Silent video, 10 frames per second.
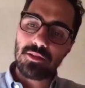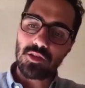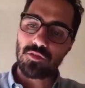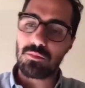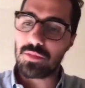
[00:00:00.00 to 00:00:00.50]

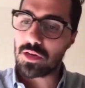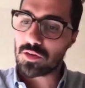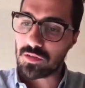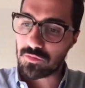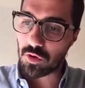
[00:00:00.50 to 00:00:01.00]
just from
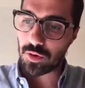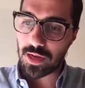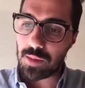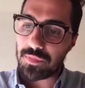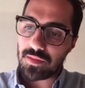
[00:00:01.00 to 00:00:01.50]
years of
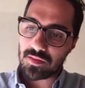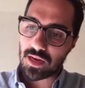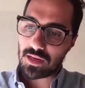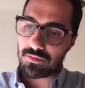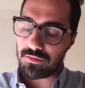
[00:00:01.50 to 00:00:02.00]
growing up in these
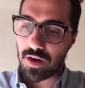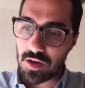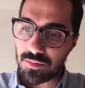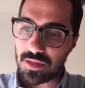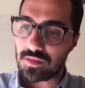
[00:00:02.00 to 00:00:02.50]
kind of
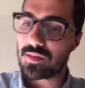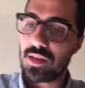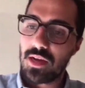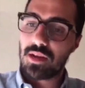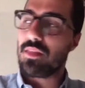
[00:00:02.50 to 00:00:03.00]

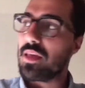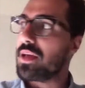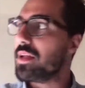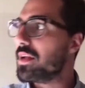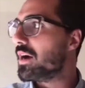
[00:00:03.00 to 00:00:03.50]
environments,
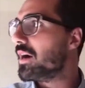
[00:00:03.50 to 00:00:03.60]
that